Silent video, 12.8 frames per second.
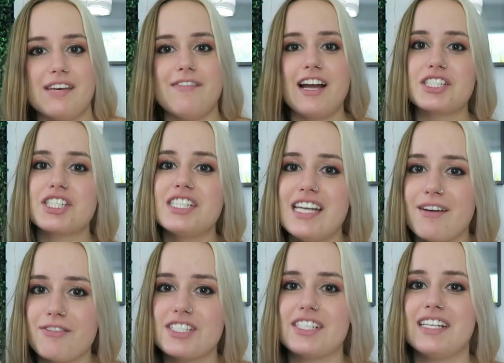I've actually
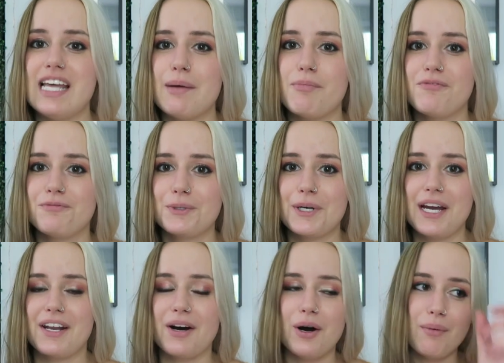never done that before
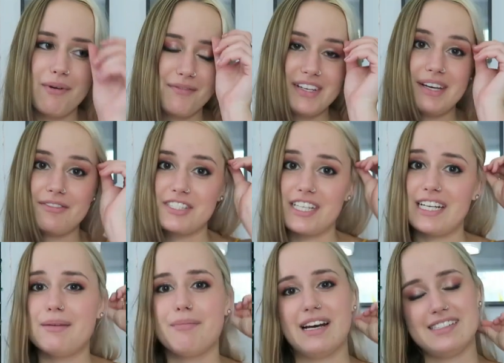at home. I've never done
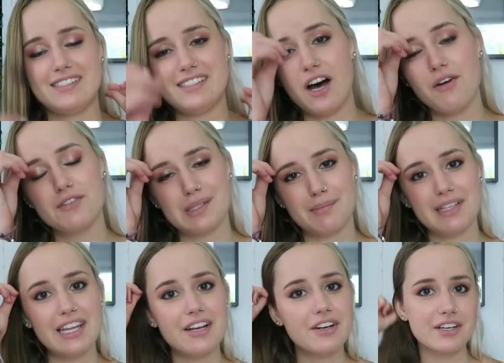it myself, so I'm
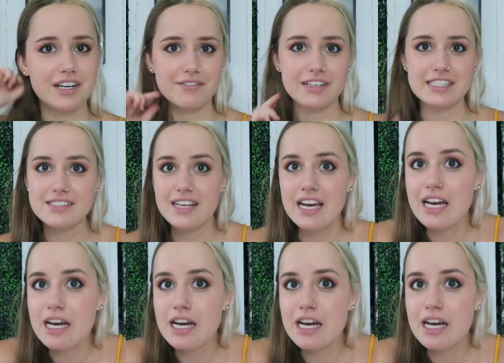a little nervous,